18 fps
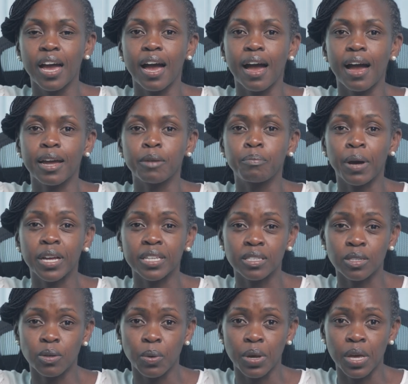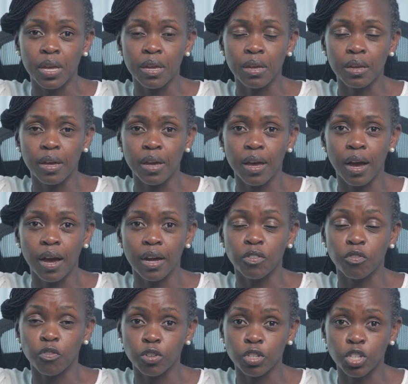had passed away,
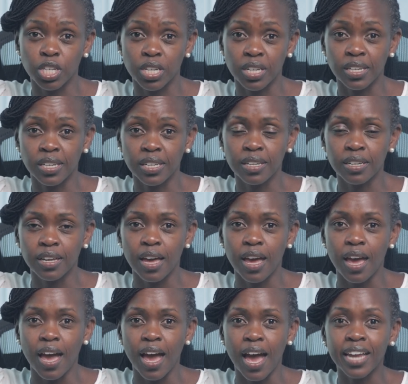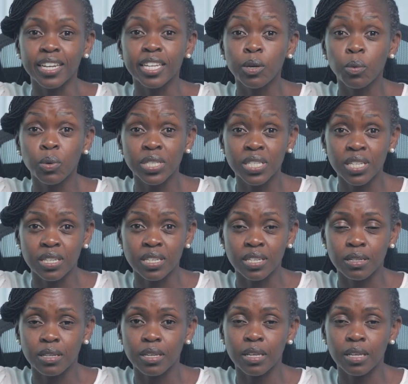unfortunately, and he was it.